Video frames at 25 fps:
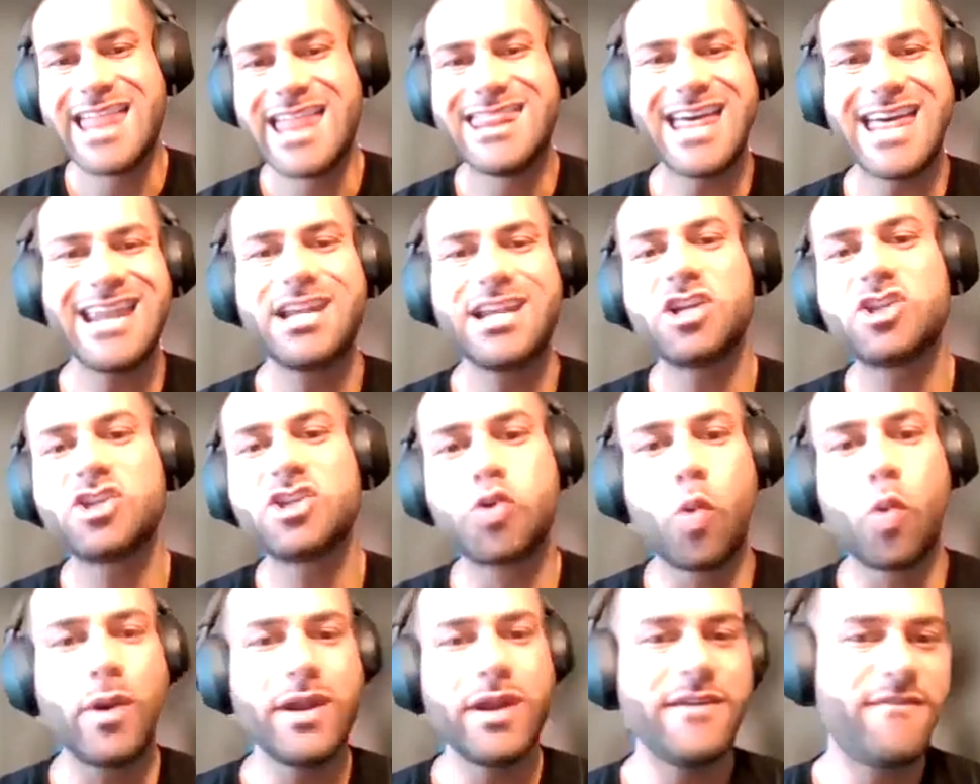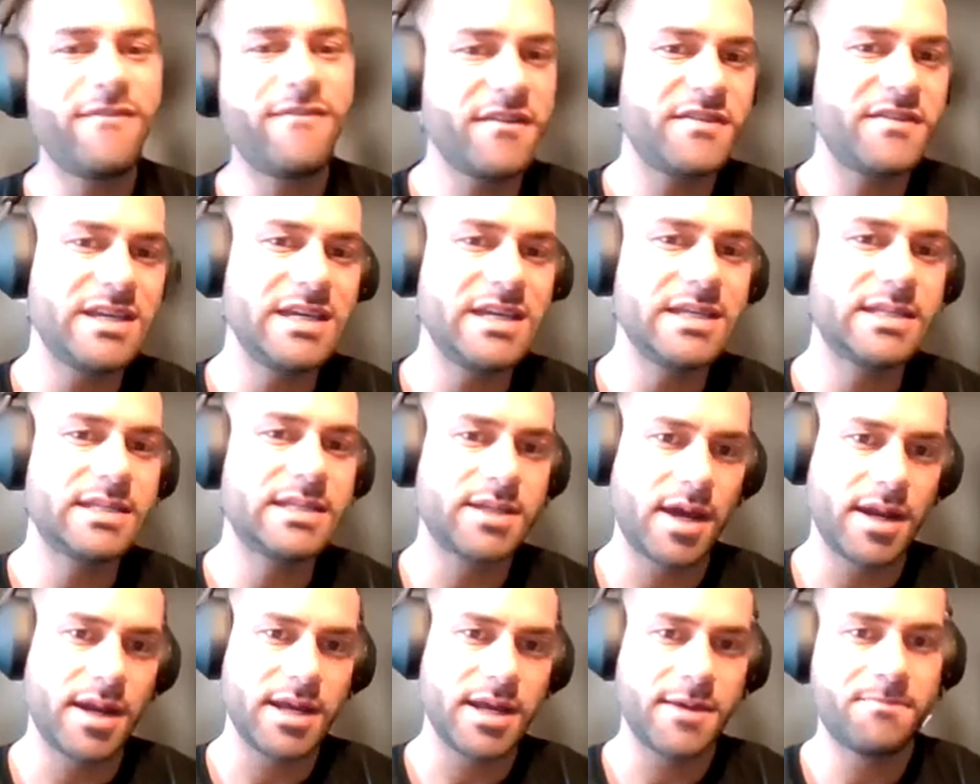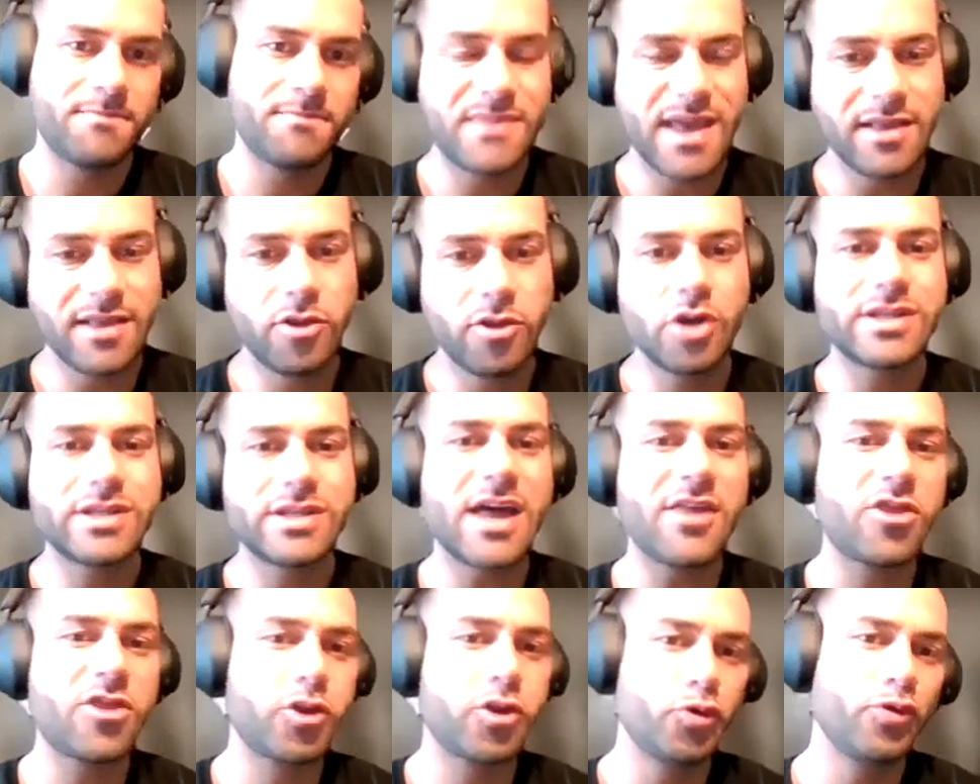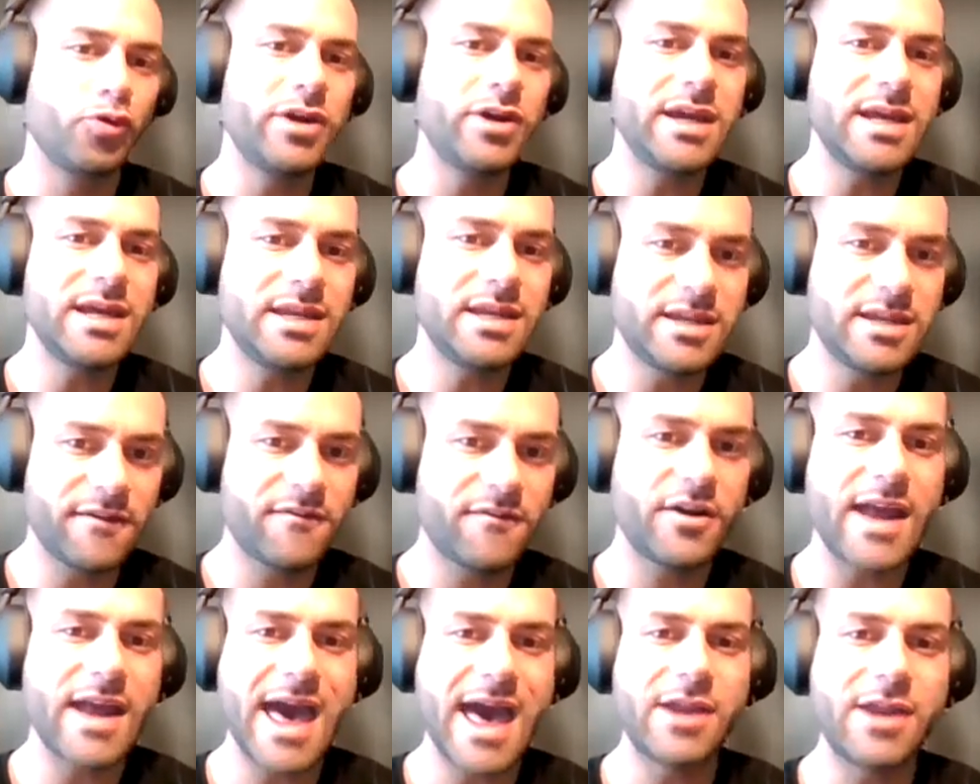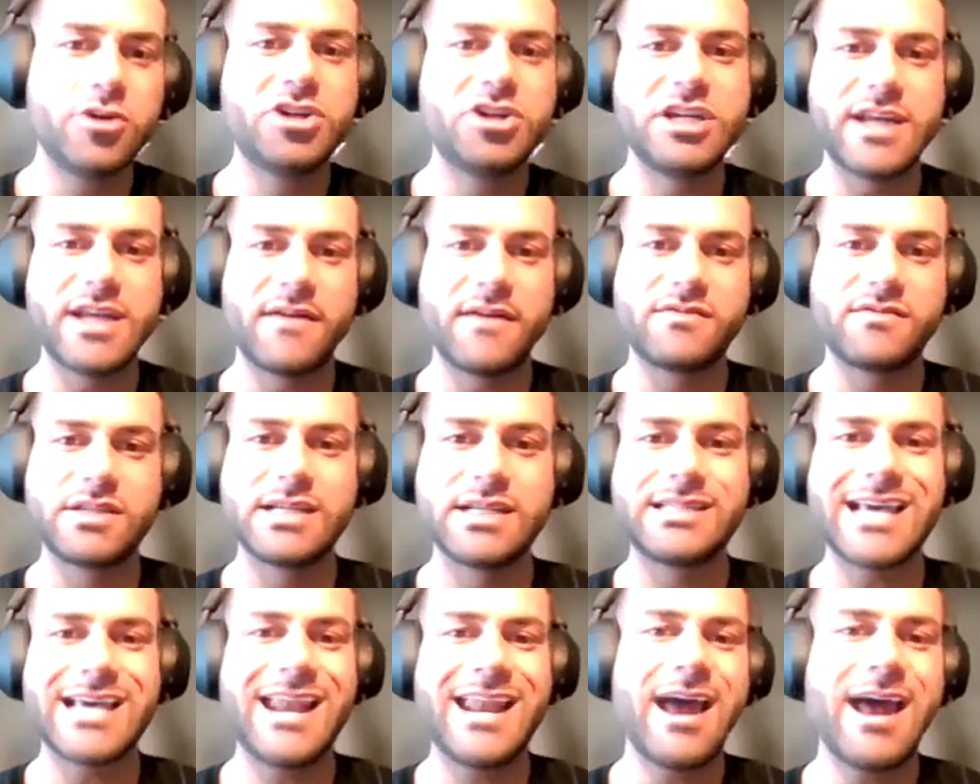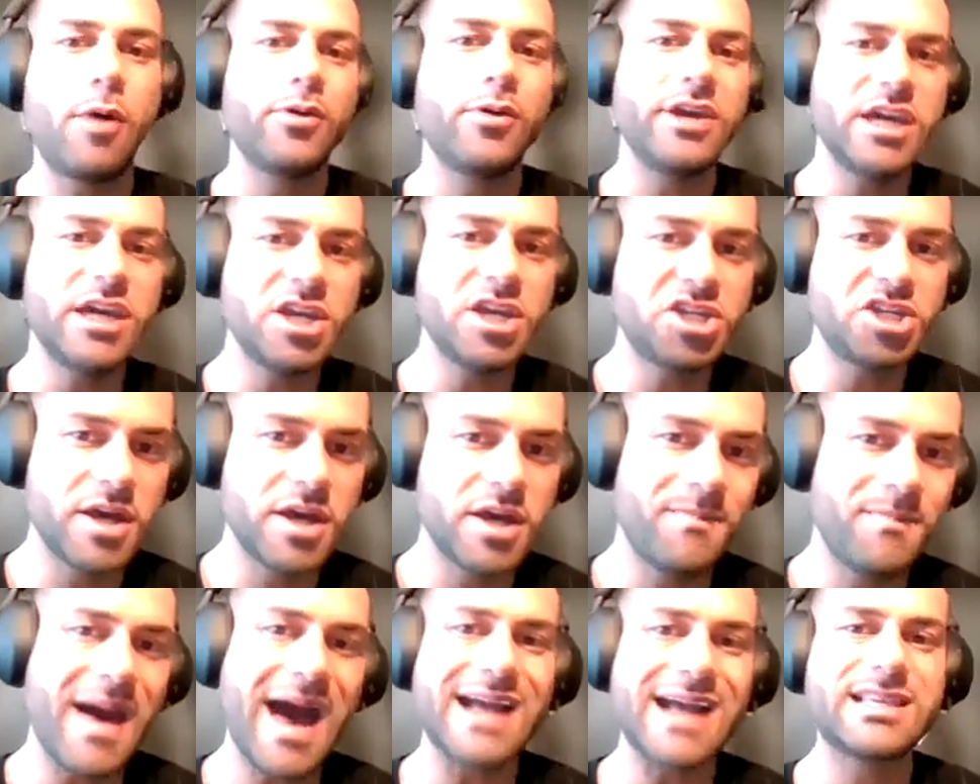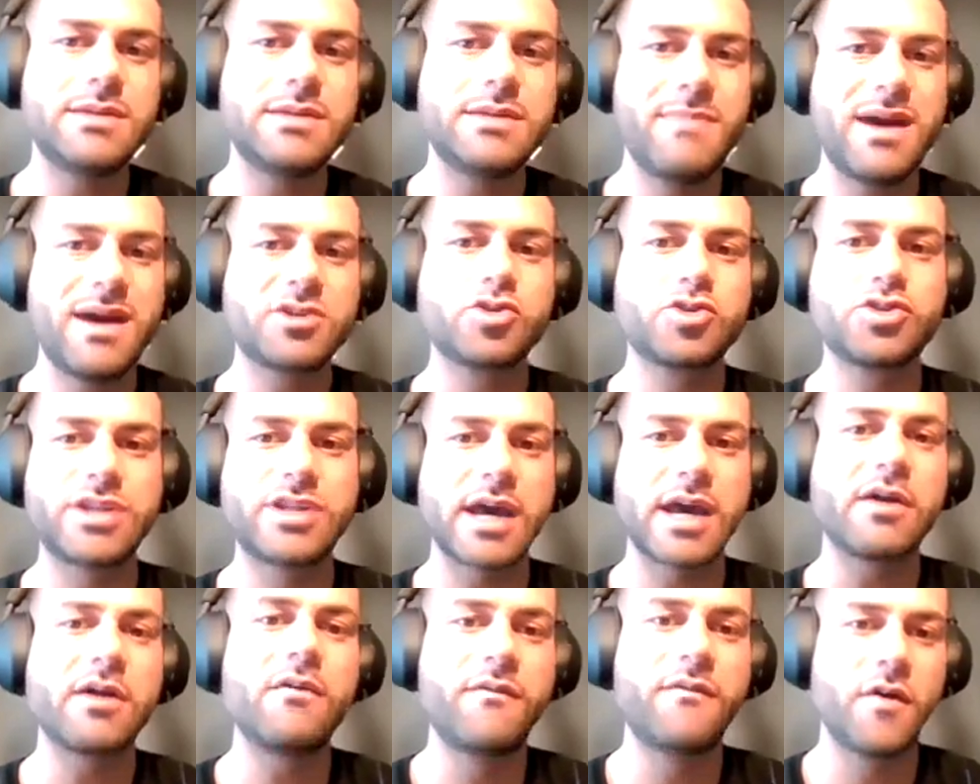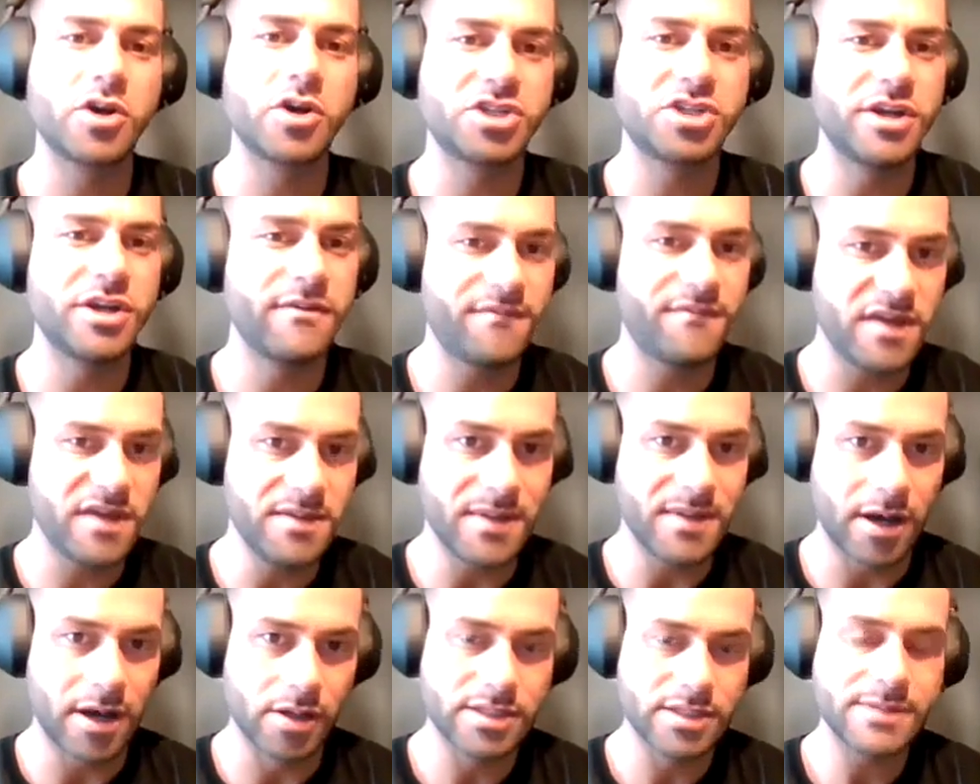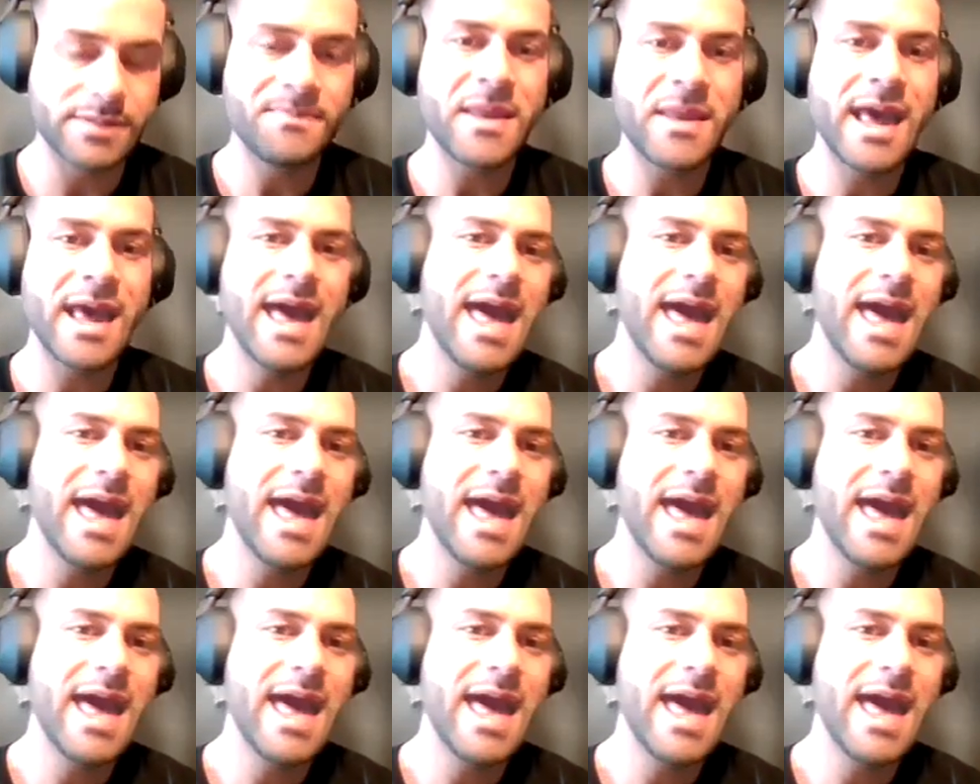Then, in a 2015 study, they looked at 3 different energy deficits and how each impacted menstrual cycle function in females.